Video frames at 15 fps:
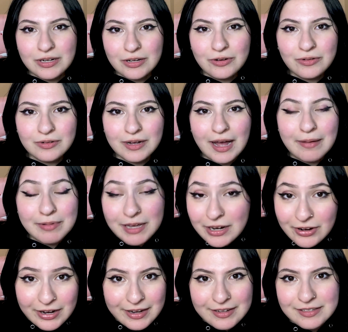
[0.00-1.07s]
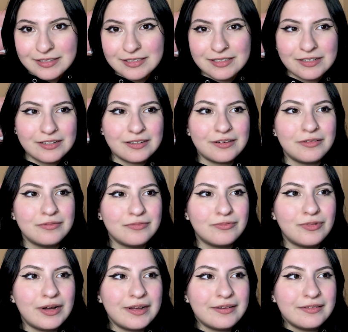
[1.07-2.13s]
you know? I'm curious to
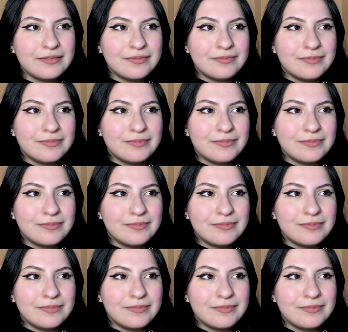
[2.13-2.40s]
what,